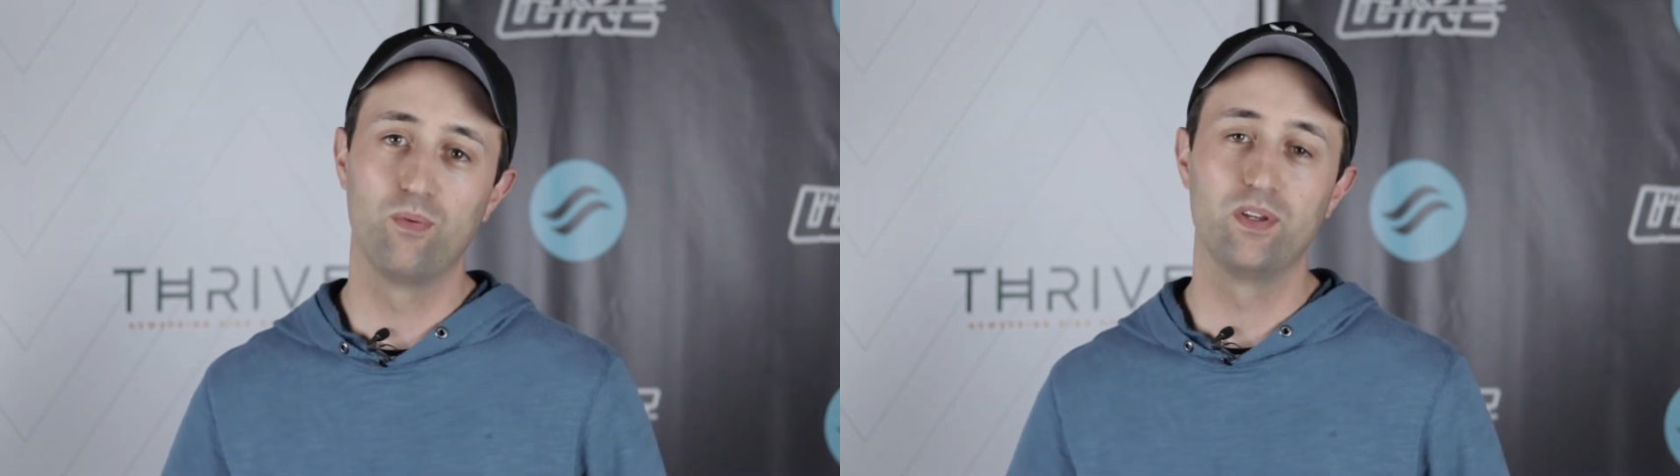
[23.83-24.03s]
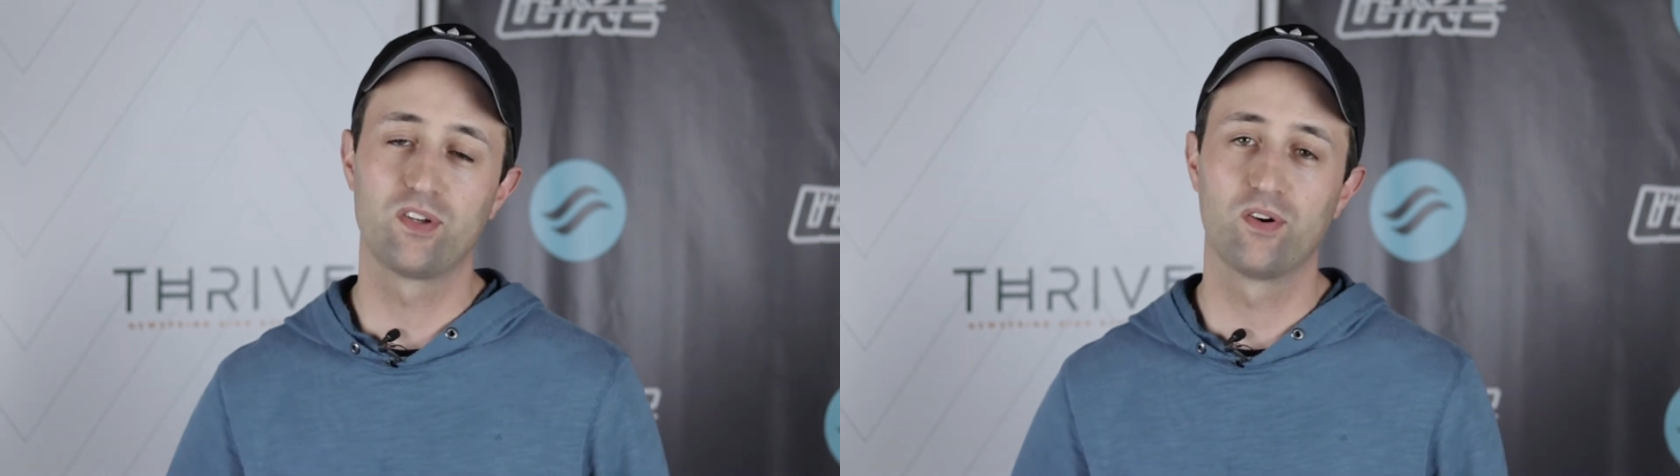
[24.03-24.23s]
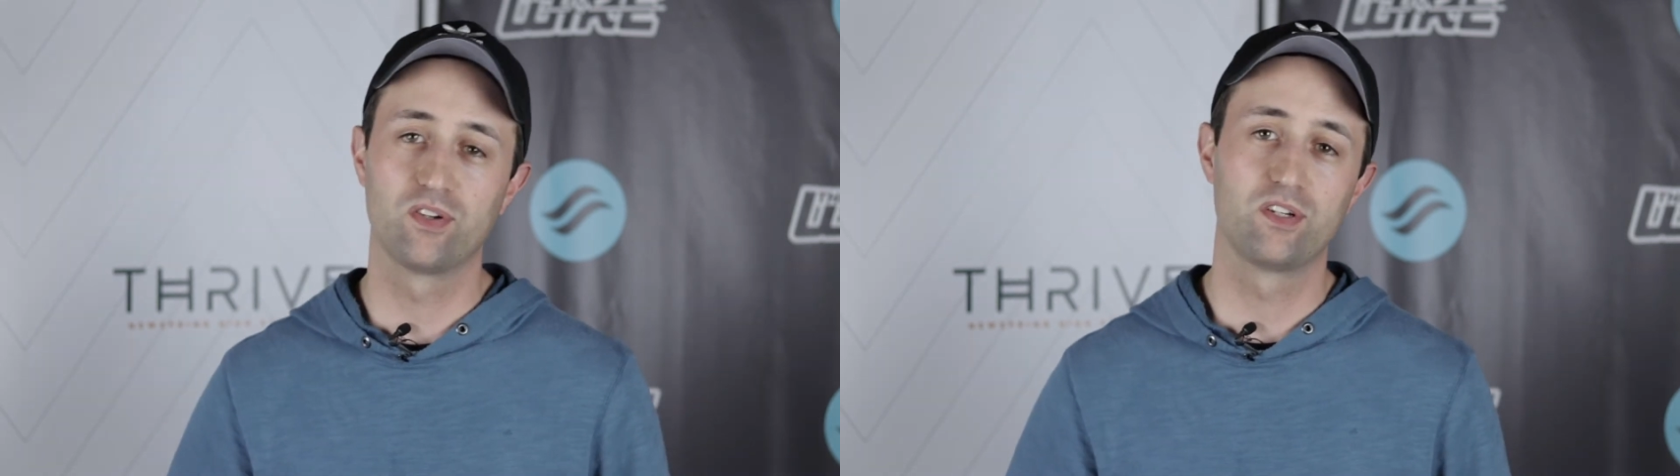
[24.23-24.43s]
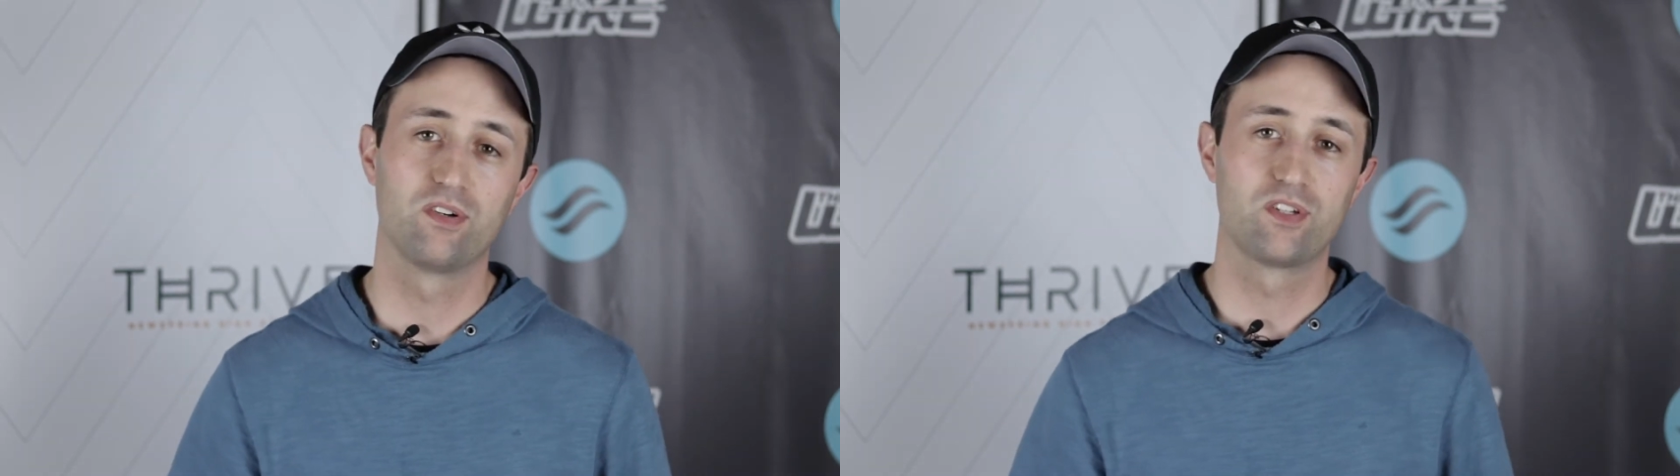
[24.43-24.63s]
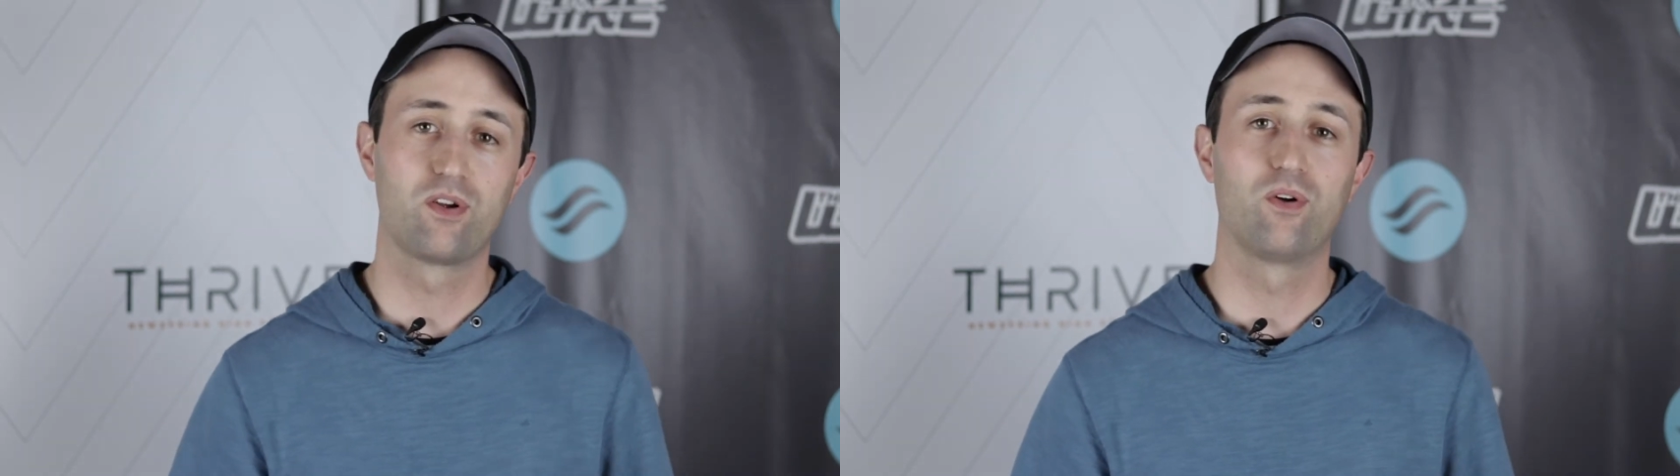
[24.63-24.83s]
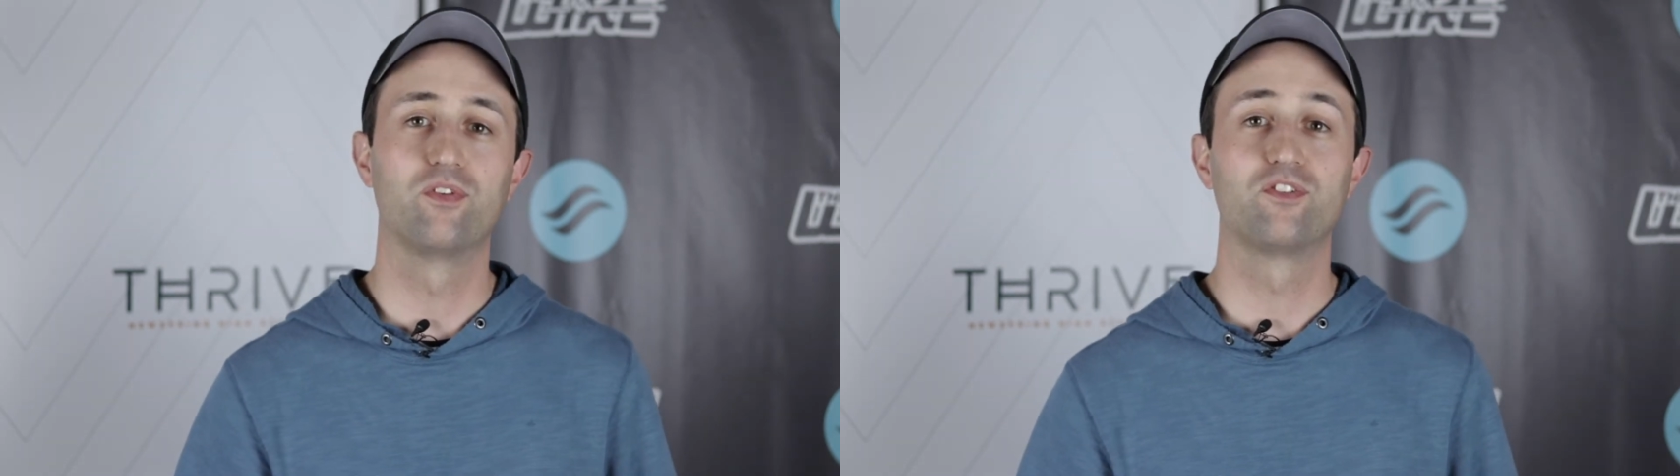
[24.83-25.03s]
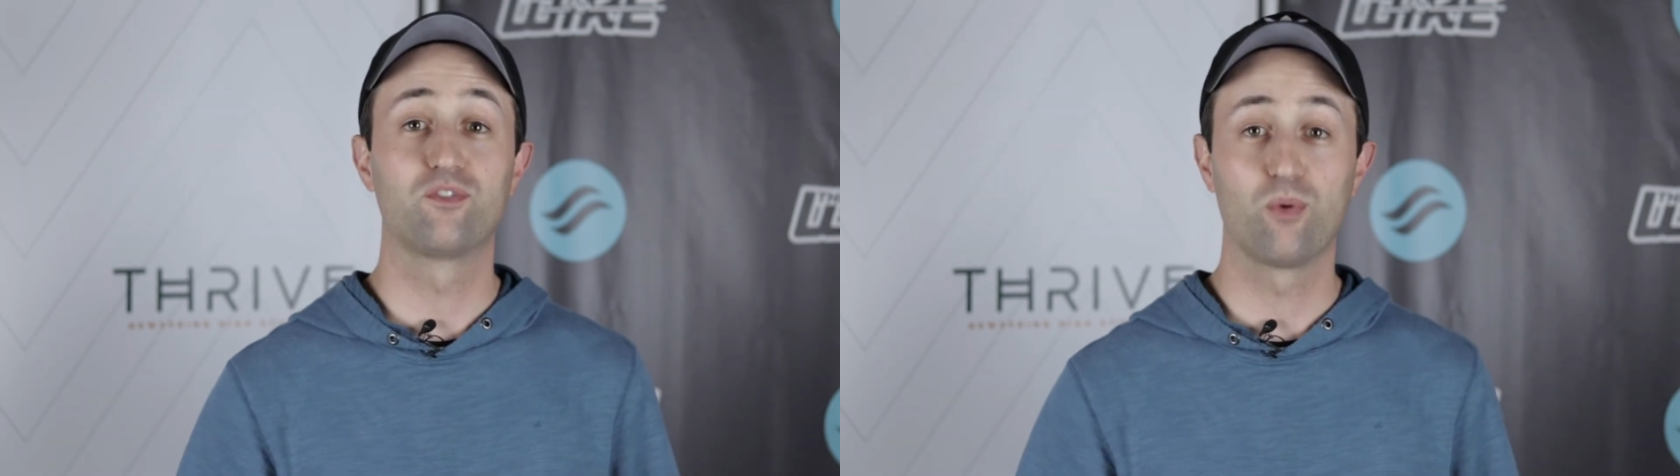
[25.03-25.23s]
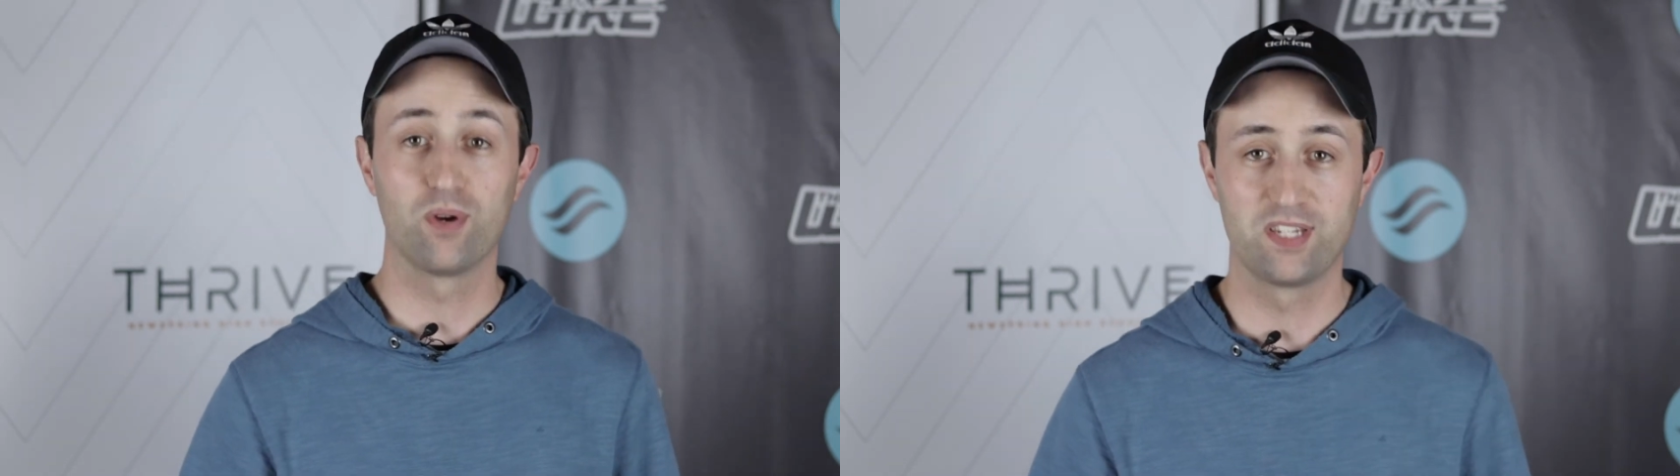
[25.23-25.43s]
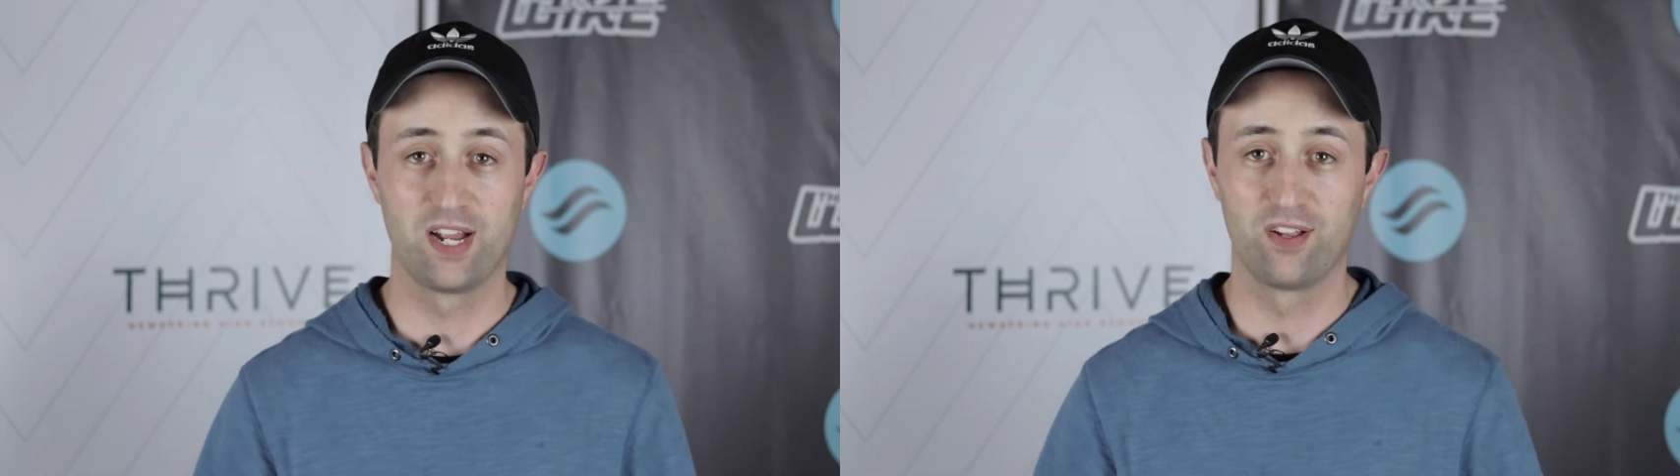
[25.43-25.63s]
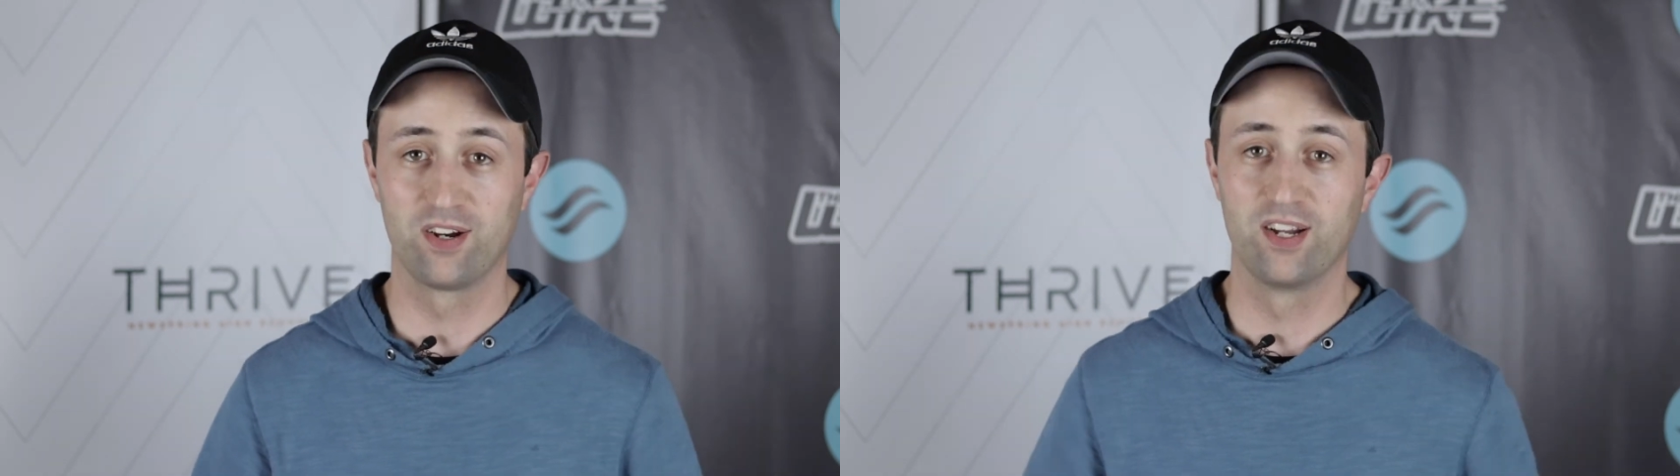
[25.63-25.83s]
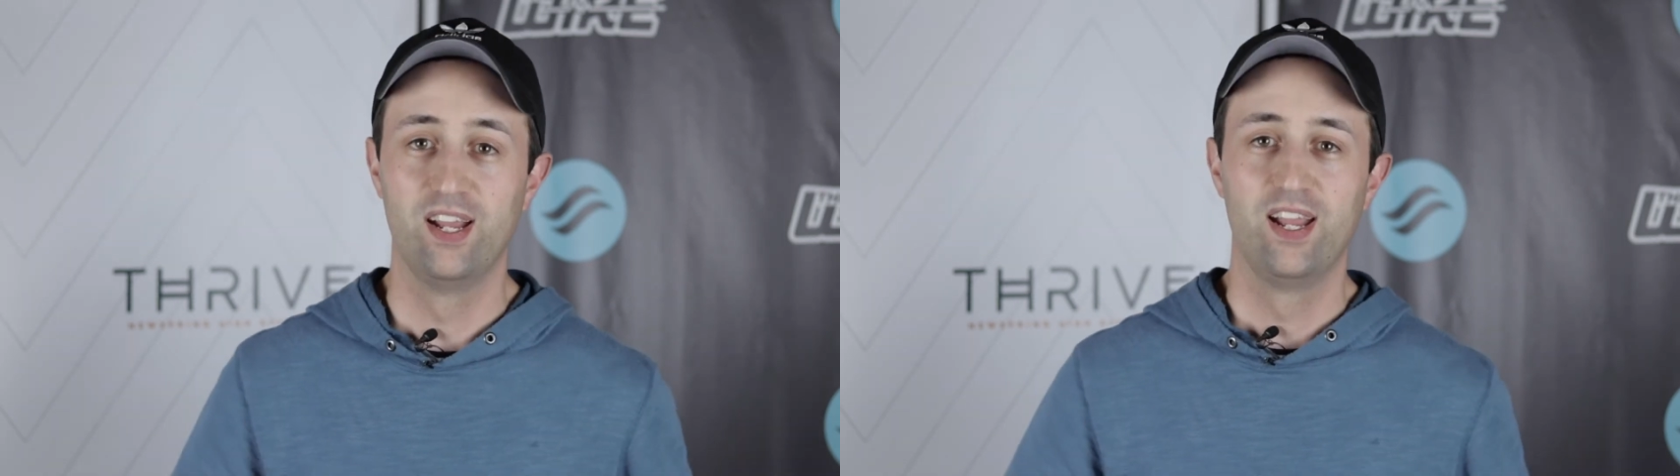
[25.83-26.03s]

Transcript: we start a series called The Storyteller.